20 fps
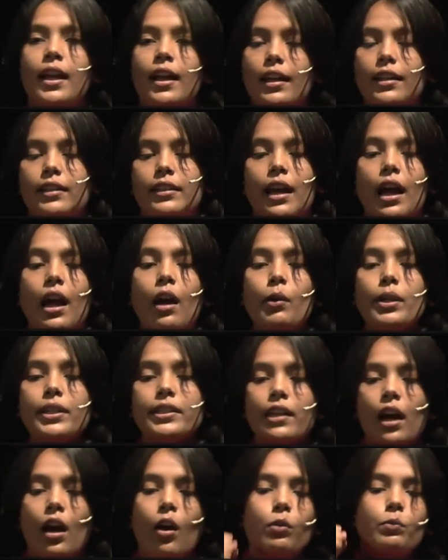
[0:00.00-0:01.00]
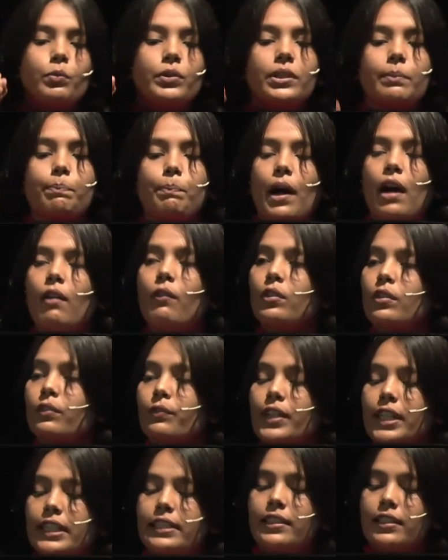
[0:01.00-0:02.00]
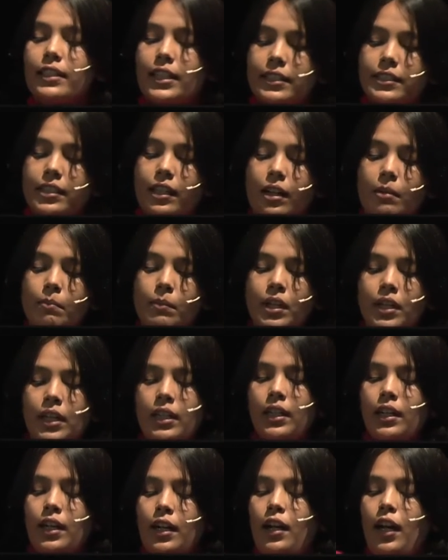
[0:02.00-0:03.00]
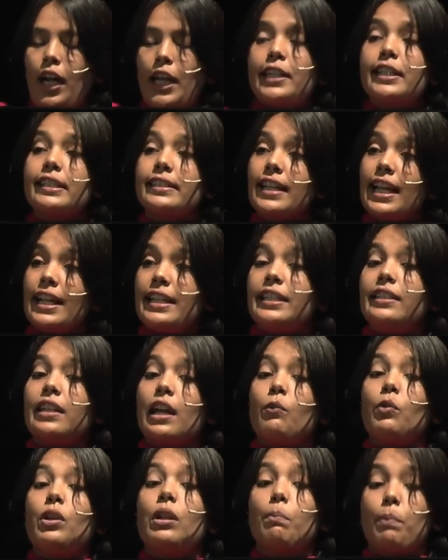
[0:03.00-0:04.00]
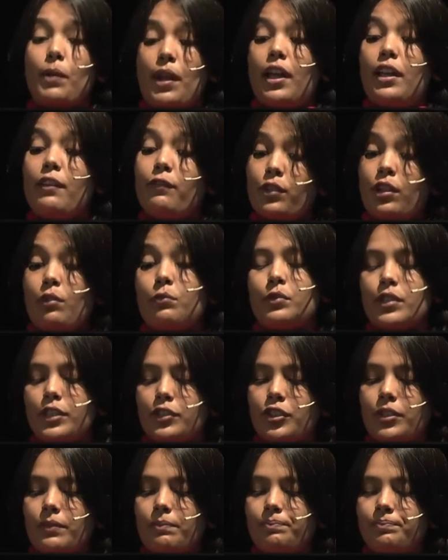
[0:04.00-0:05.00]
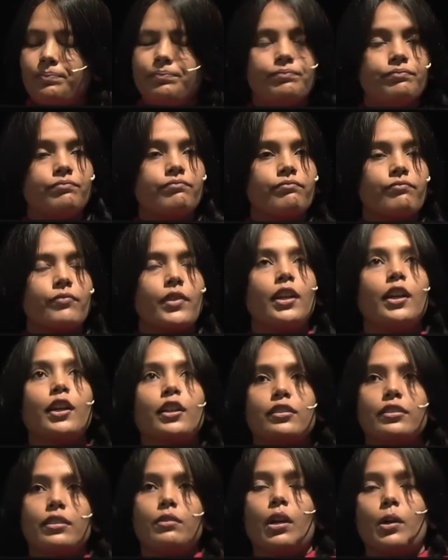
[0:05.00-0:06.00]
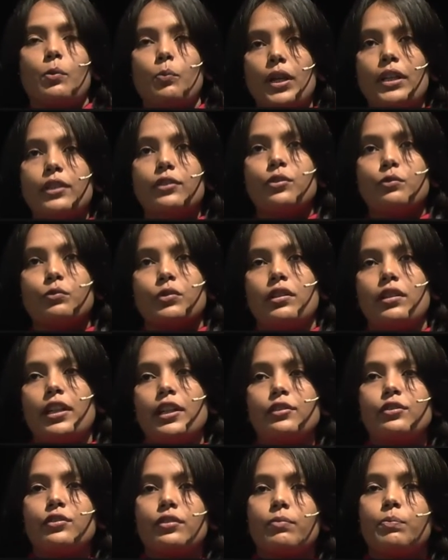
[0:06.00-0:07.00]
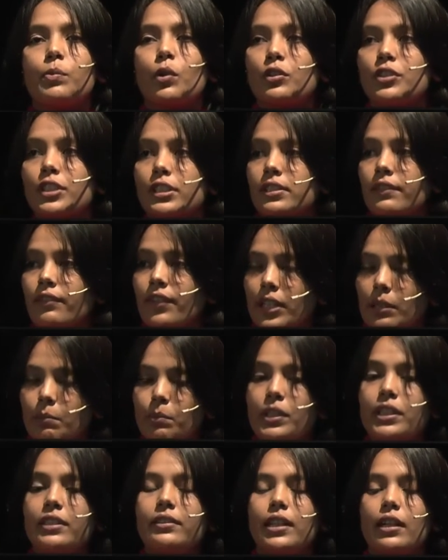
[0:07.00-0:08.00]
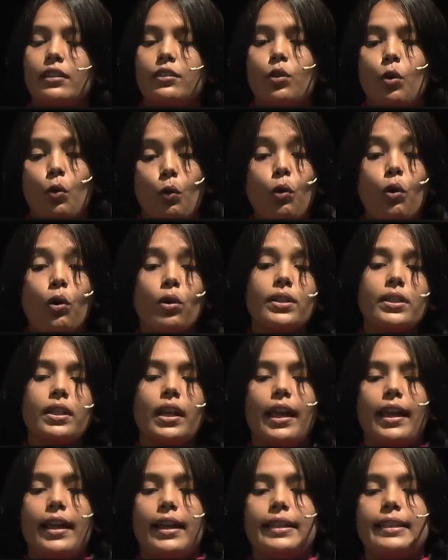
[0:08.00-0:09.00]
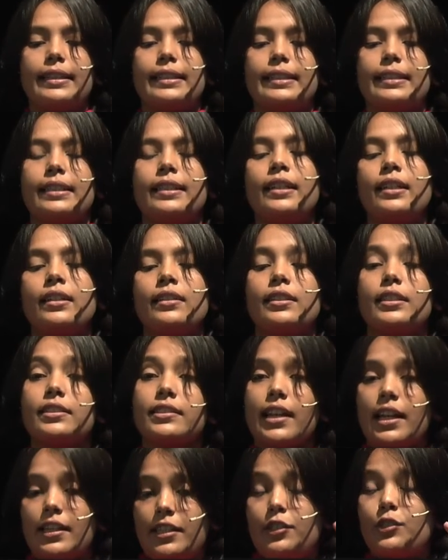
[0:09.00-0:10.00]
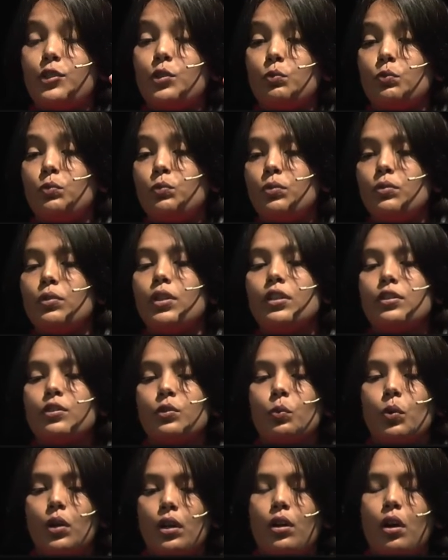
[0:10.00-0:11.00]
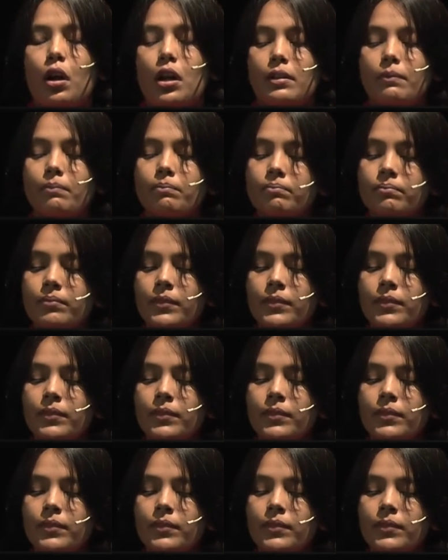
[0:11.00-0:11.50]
And now endowed with the power of Git and GitHub, I decided I will apply for Outreachy. So I went through the list of projects available in that cohort and decided to, to work on.